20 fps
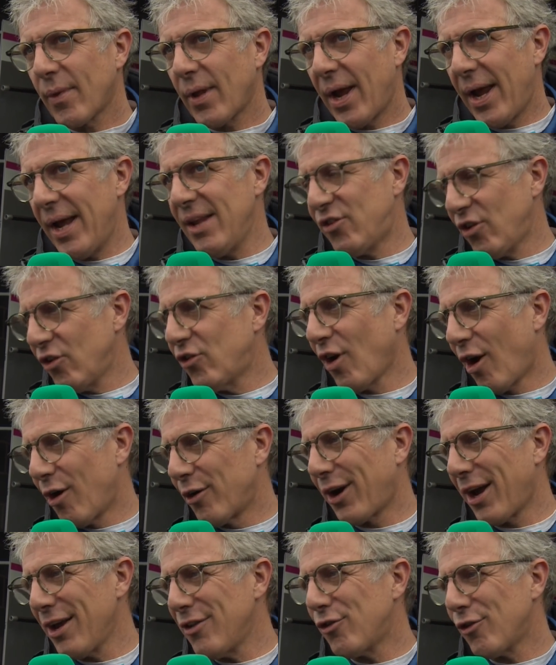it's a
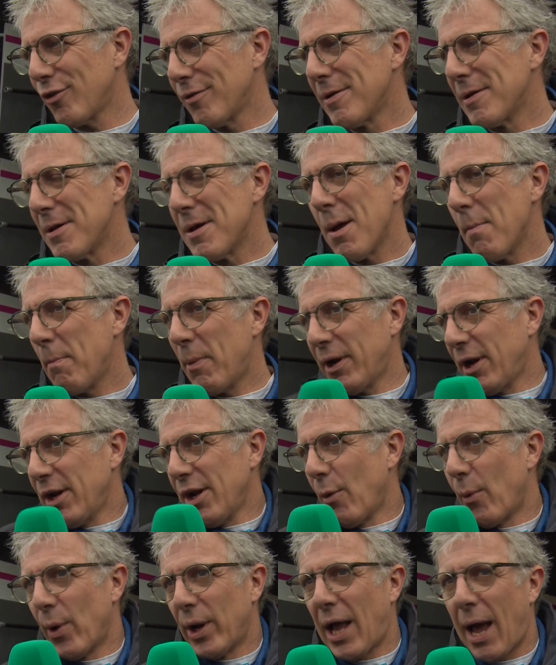target. But I
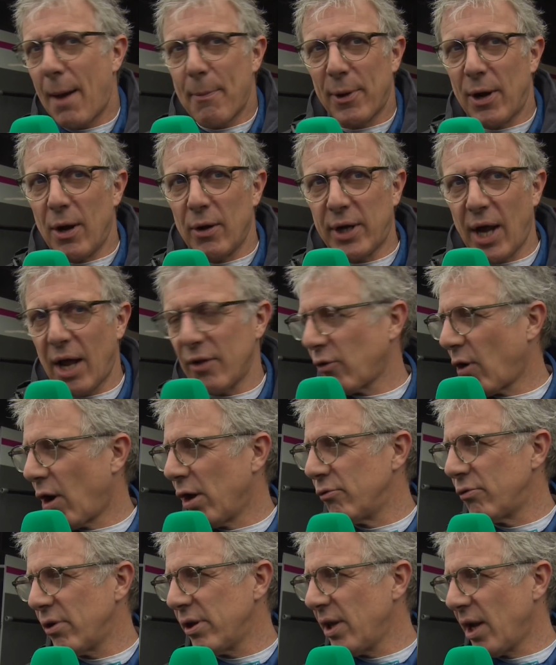know what'll happen. I'll get to
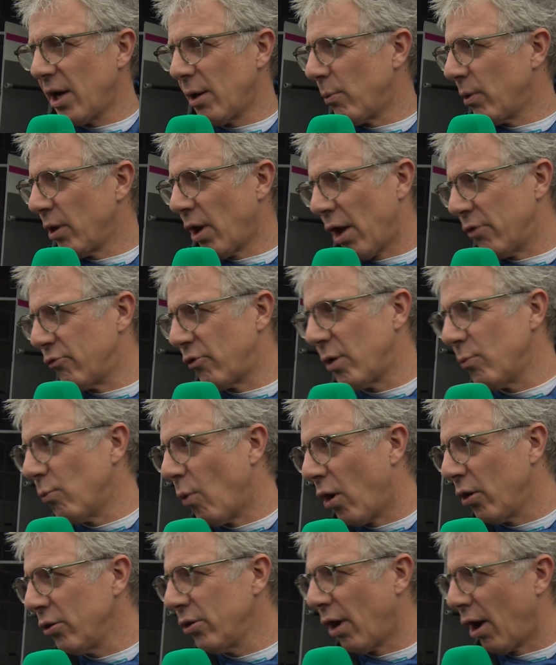100, then I want
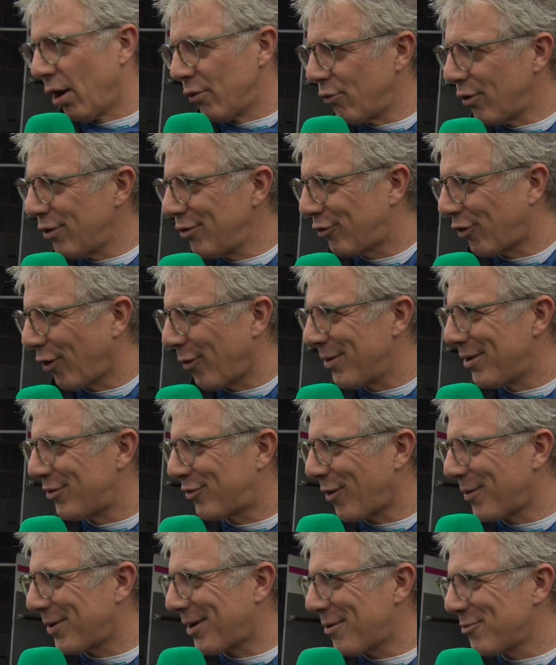101, 102, and
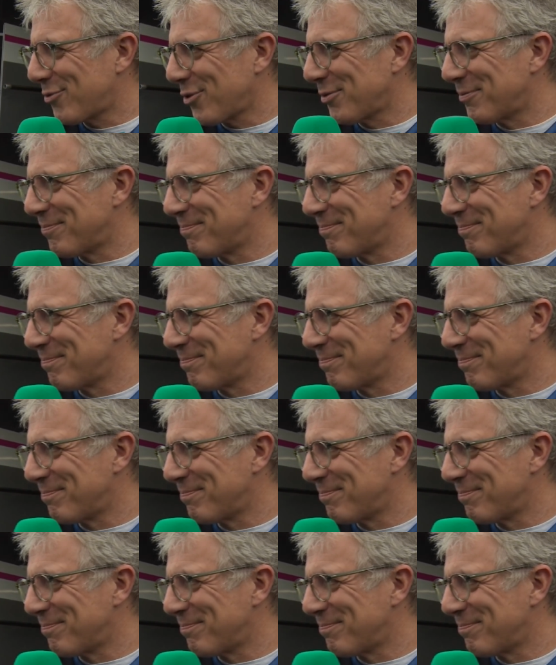so it goes on.